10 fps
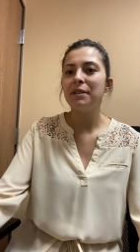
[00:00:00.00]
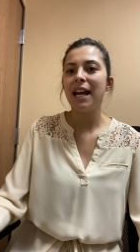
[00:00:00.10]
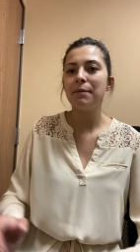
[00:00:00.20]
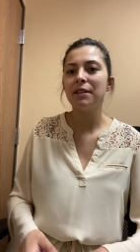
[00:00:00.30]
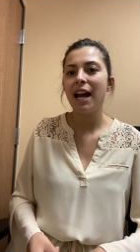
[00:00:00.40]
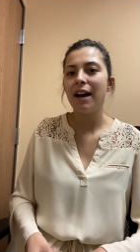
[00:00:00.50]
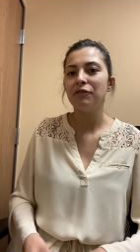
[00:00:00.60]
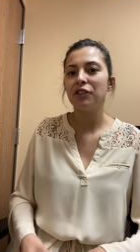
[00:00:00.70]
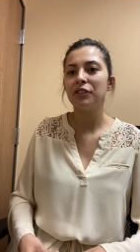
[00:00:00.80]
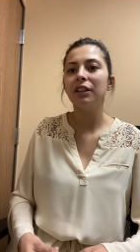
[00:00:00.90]
named
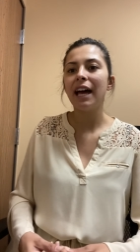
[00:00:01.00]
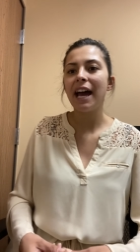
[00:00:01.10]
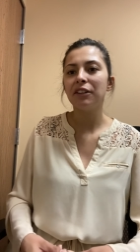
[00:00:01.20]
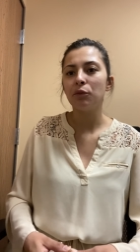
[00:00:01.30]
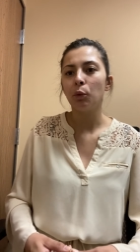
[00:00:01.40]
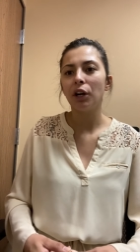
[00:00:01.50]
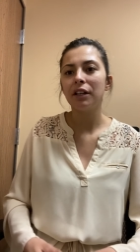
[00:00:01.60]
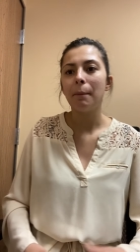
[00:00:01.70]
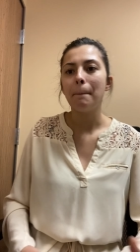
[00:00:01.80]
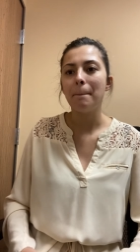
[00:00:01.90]
after the Latin
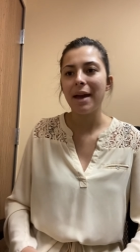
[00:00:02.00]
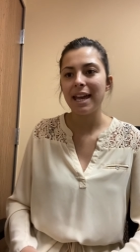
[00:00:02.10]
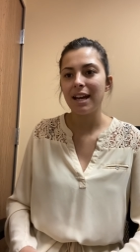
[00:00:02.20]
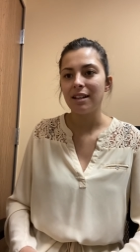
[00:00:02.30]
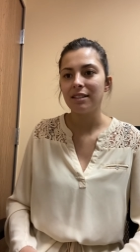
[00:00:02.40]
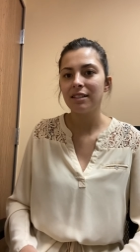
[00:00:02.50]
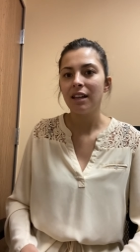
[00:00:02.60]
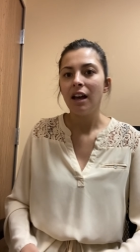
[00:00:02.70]
word Maius.